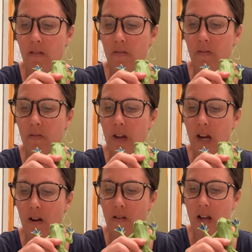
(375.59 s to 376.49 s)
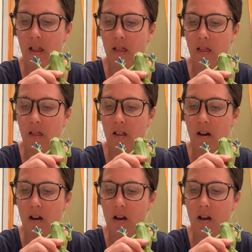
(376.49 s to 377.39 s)
very
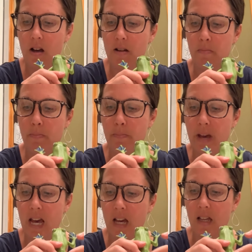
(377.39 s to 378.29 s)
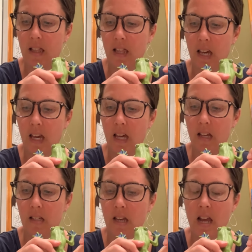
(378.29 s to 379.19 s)
long back legs,